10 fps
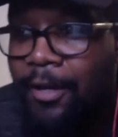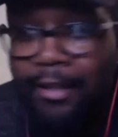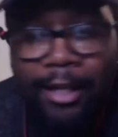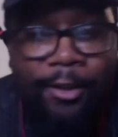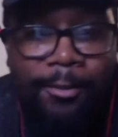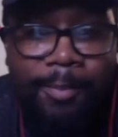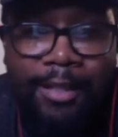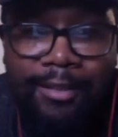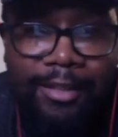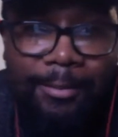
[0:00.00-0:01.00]
There could be a
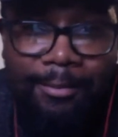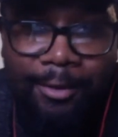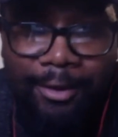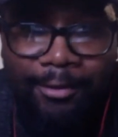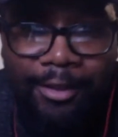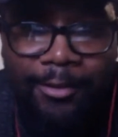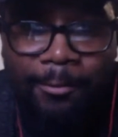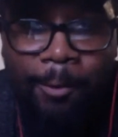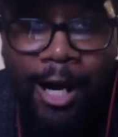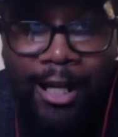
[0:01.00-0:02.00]
deep-rooted reason
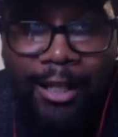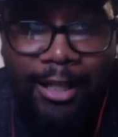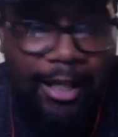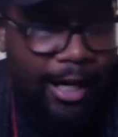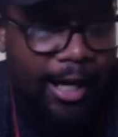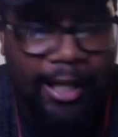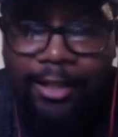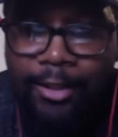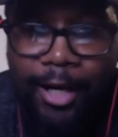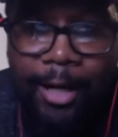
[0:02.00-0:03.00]
why,
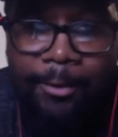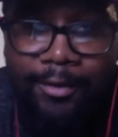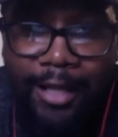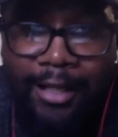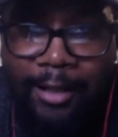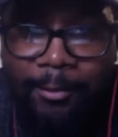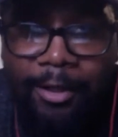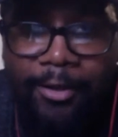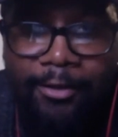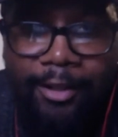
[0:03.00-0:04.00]
I was like that when I
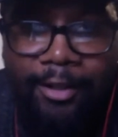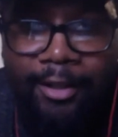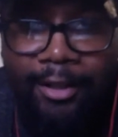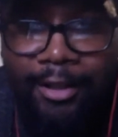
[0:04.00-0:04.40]
was younger.